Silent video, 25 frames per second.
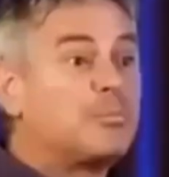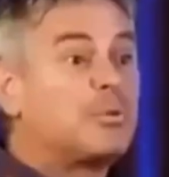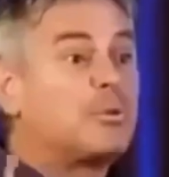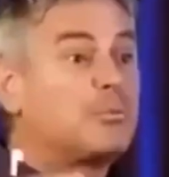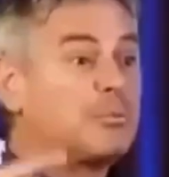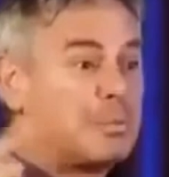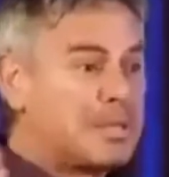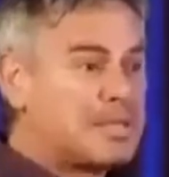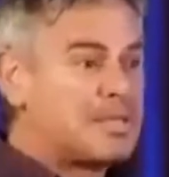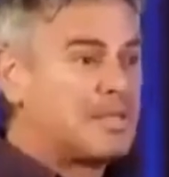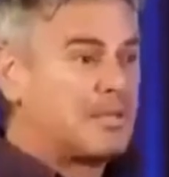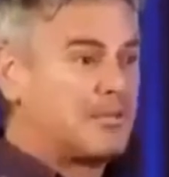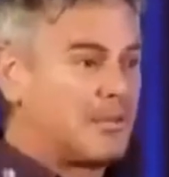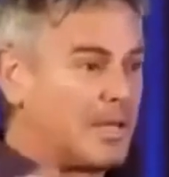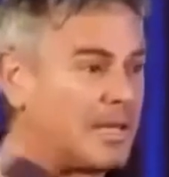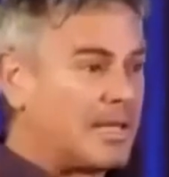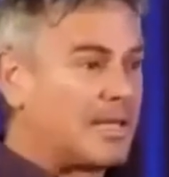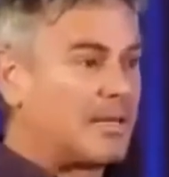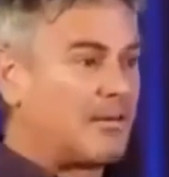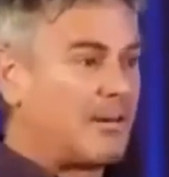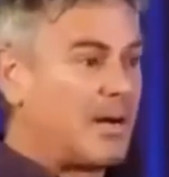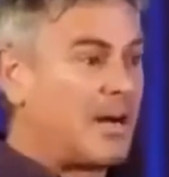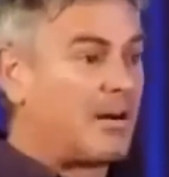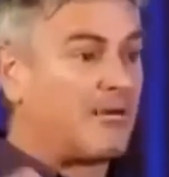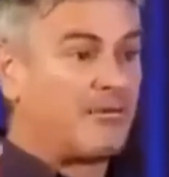Keep you busy
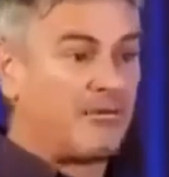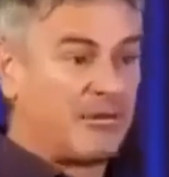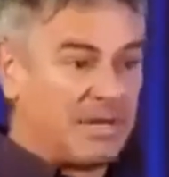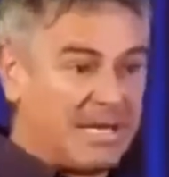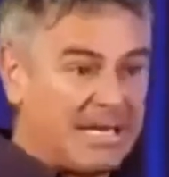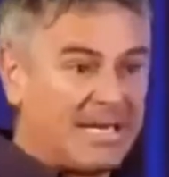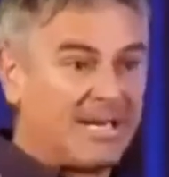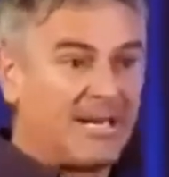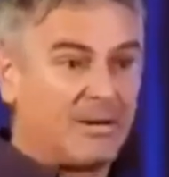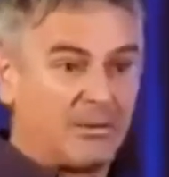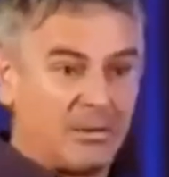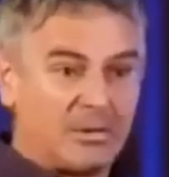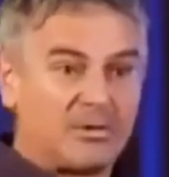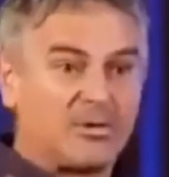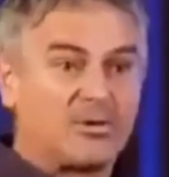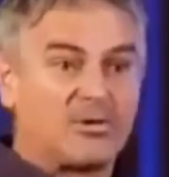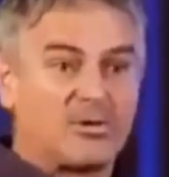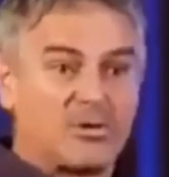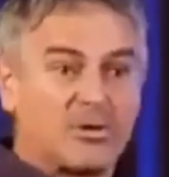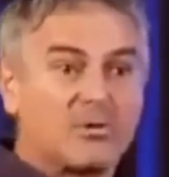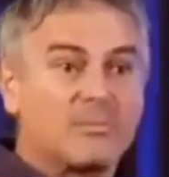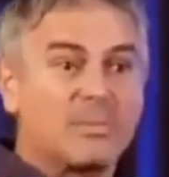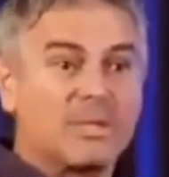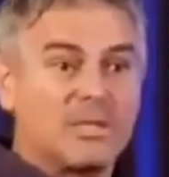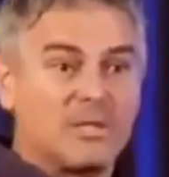running around forgetting what
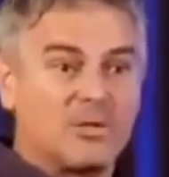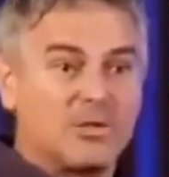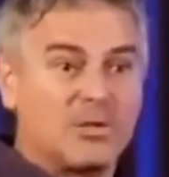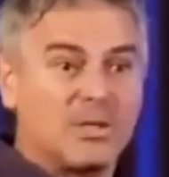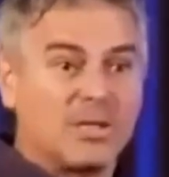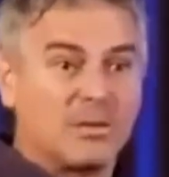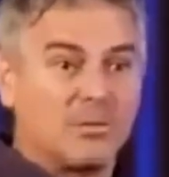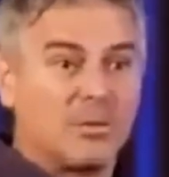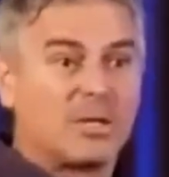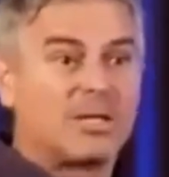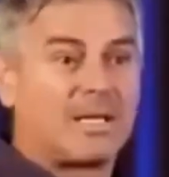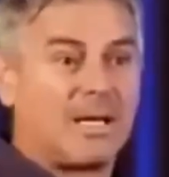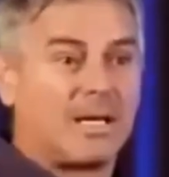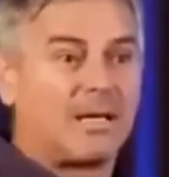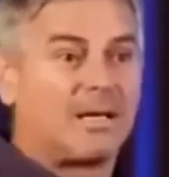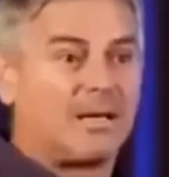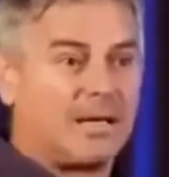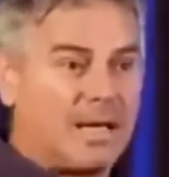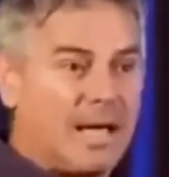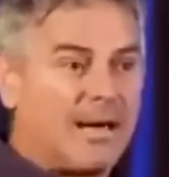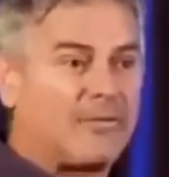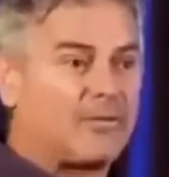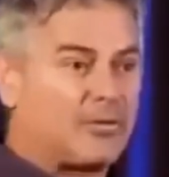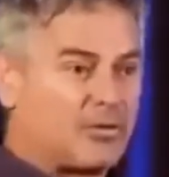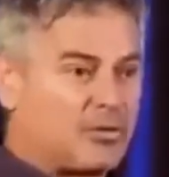you should be doing, what
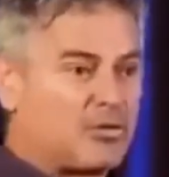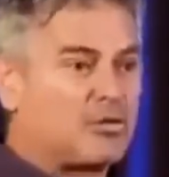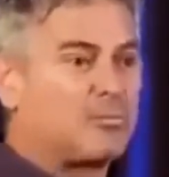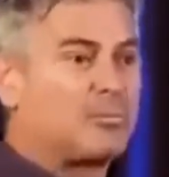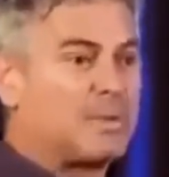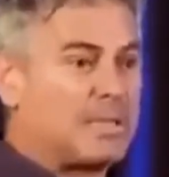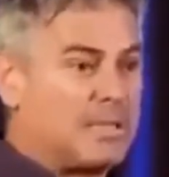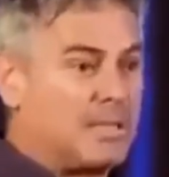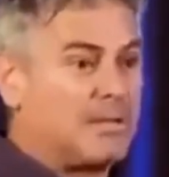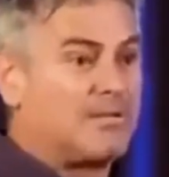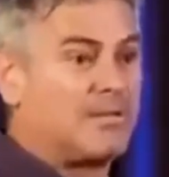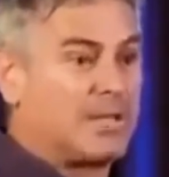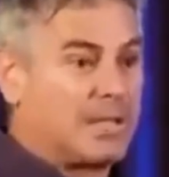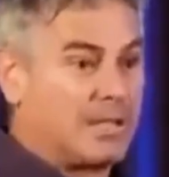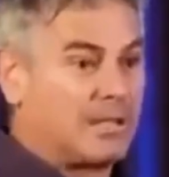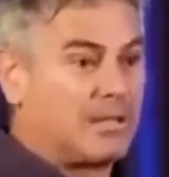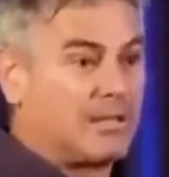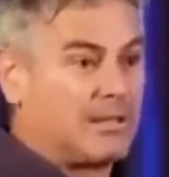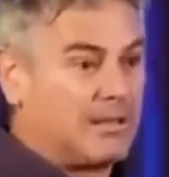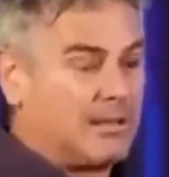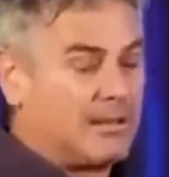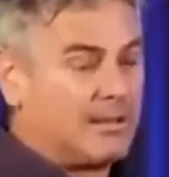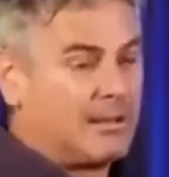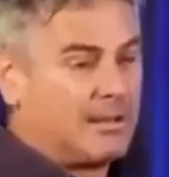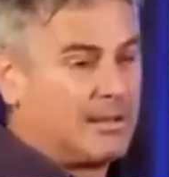kind of life you should be
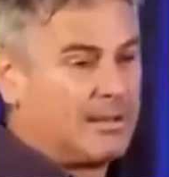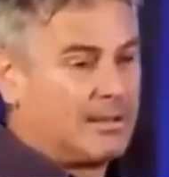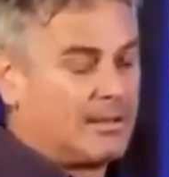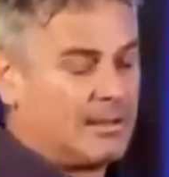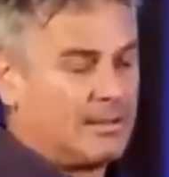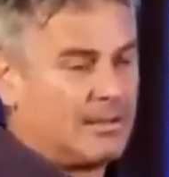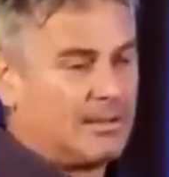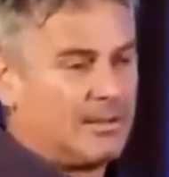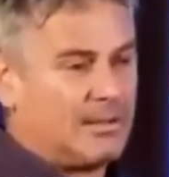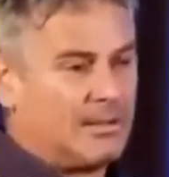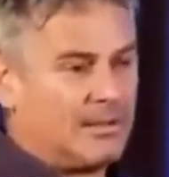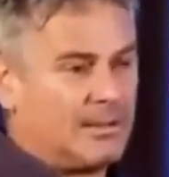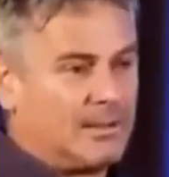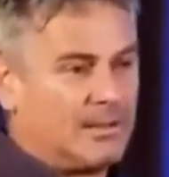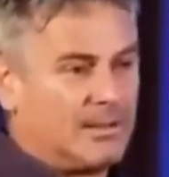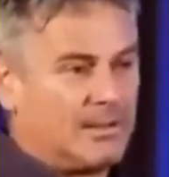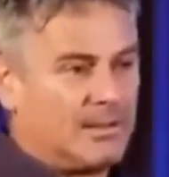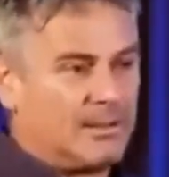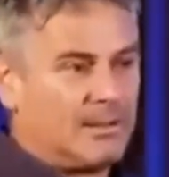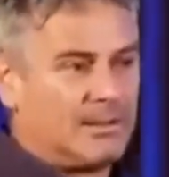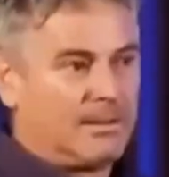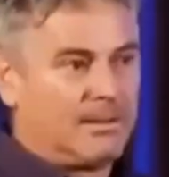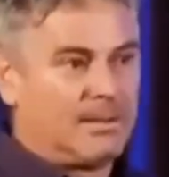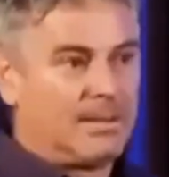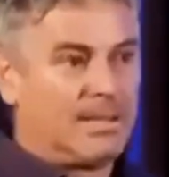living.
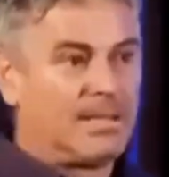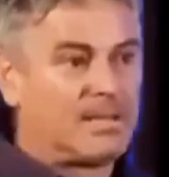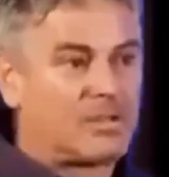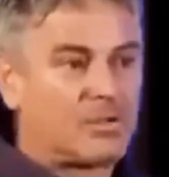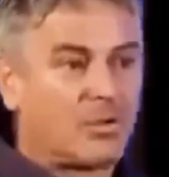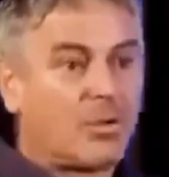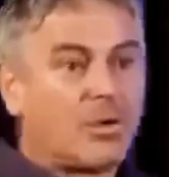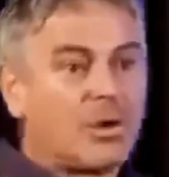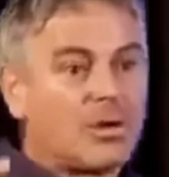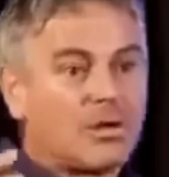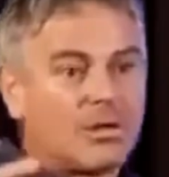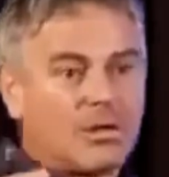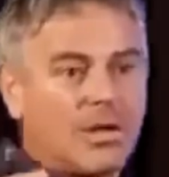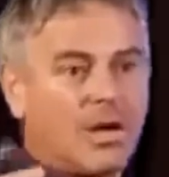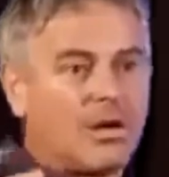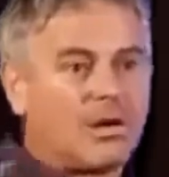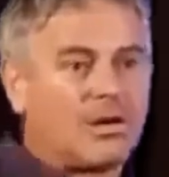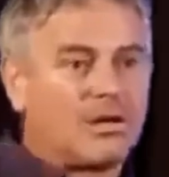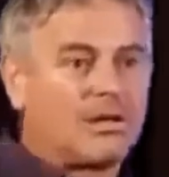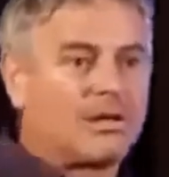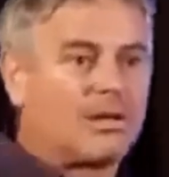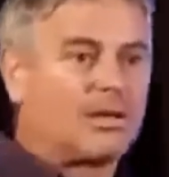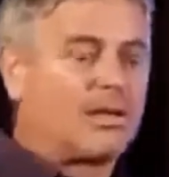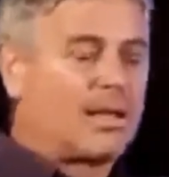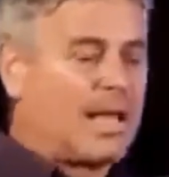It's all
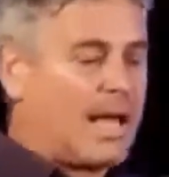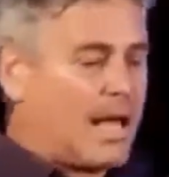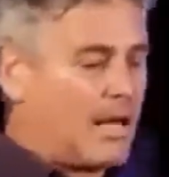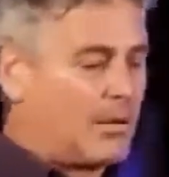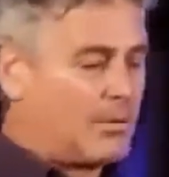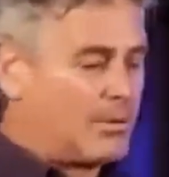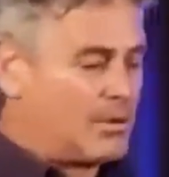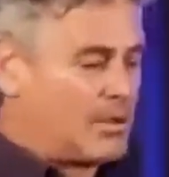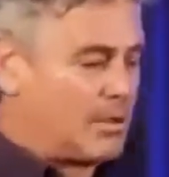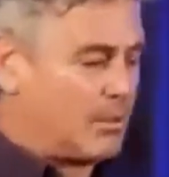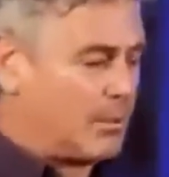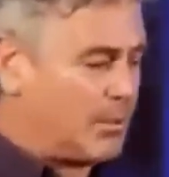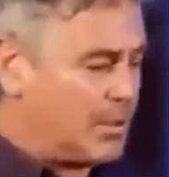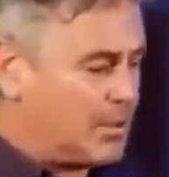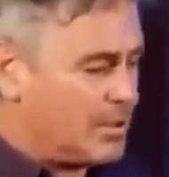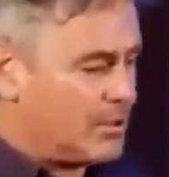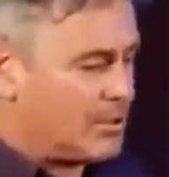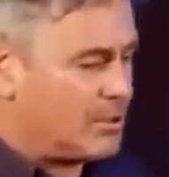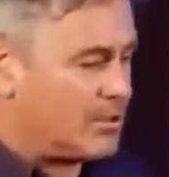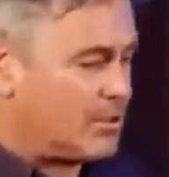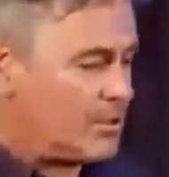encoded in the language that